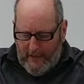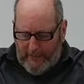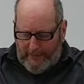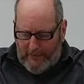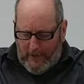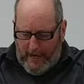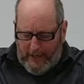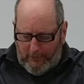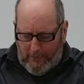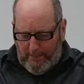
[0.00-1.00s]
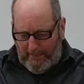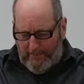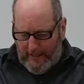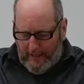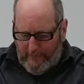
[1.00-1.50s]
But their eyes were
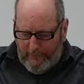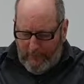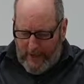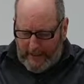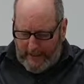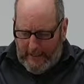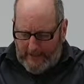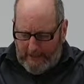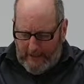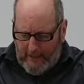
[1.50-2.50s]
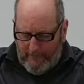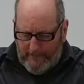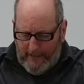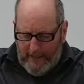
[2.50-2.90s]
prevented from recognizing him.